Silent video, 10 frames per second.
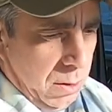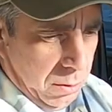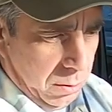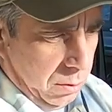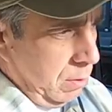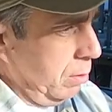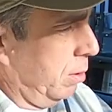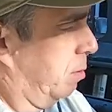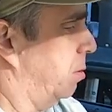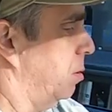So
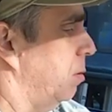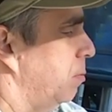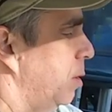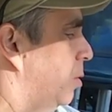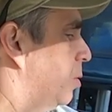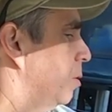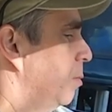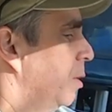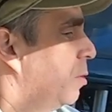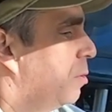let's see, make sure
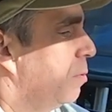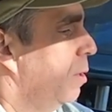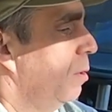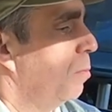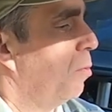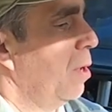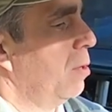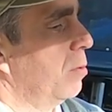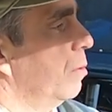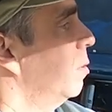my trailer
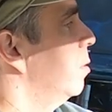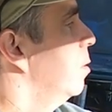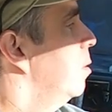brakes are